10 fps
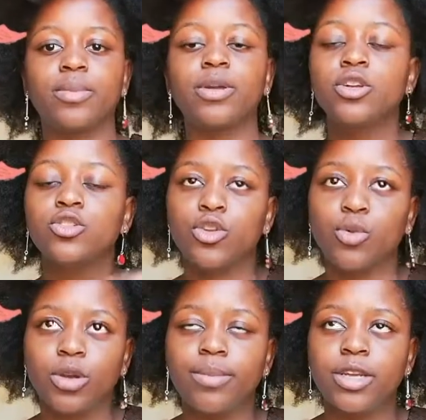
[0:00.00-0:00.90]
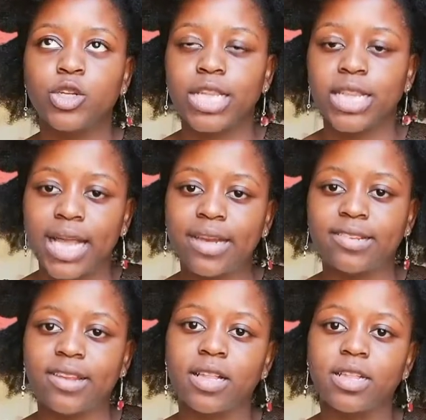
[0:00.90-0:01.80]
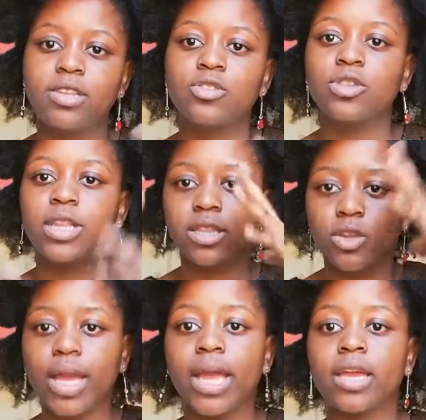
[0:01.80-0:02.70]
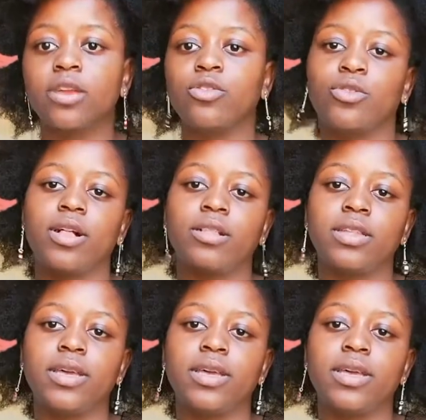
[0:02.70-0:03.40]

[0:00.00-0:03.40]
So you want to make sure that is healthy, so that the hair can grow healthy.